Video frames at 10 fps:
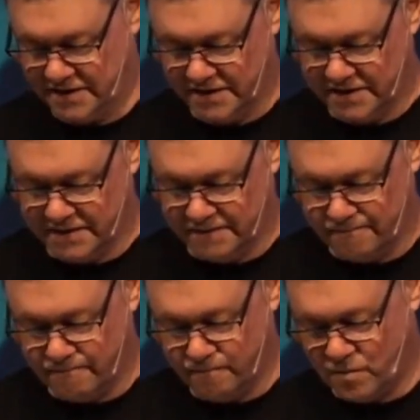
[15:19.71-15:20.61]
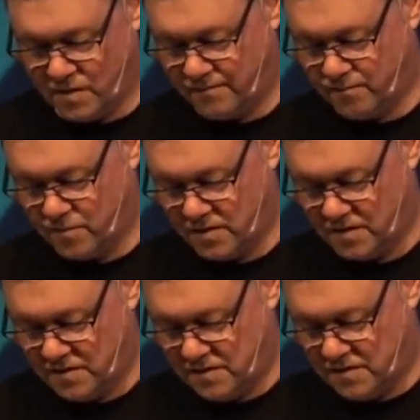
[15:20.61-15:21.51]

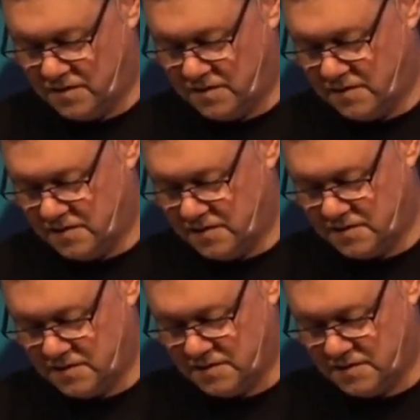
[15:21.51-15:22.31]
No one is speaking in this clip.